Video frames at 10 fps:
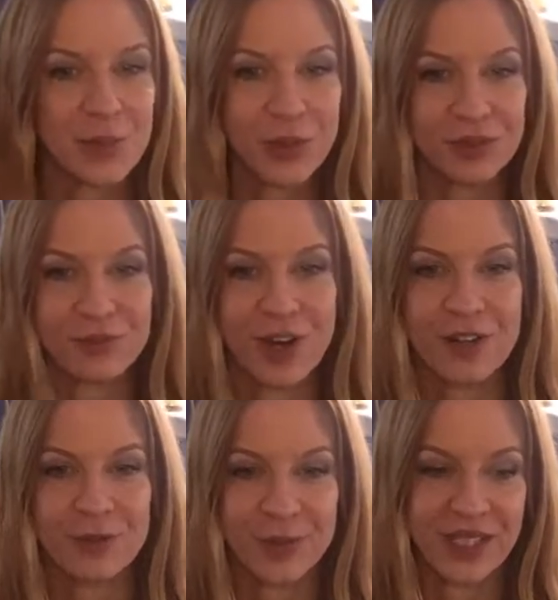is put in
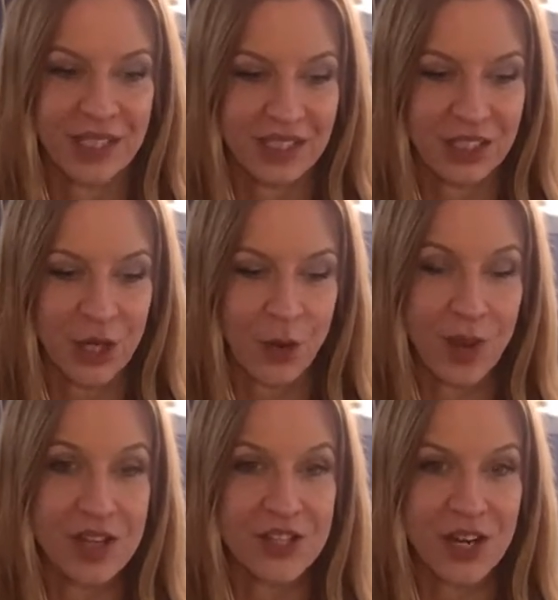front of me, you
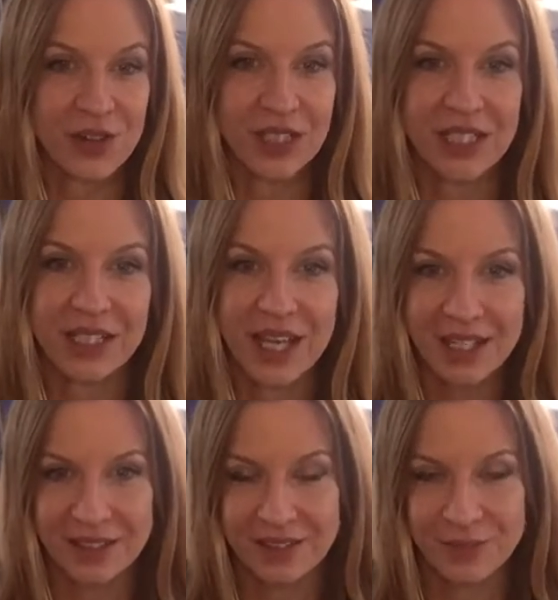know, but generally,
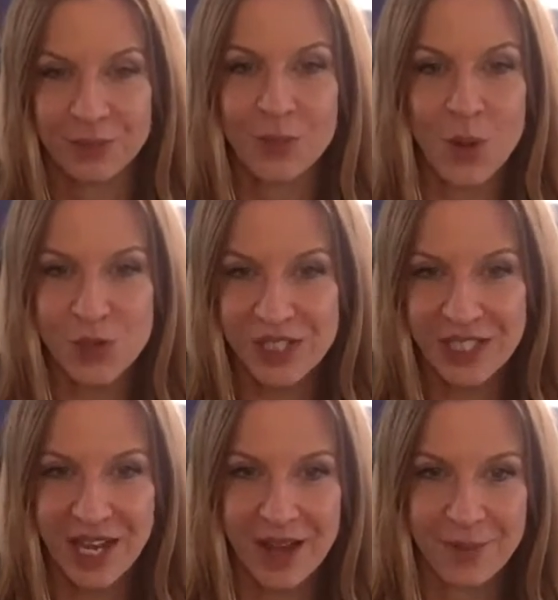like,
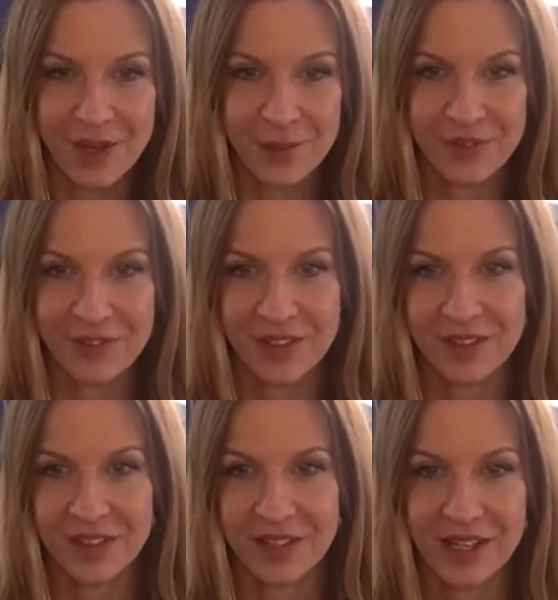mostly I'm a
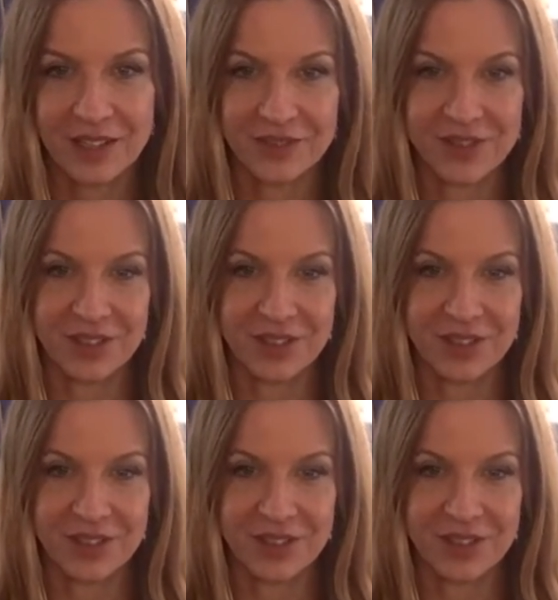very kind of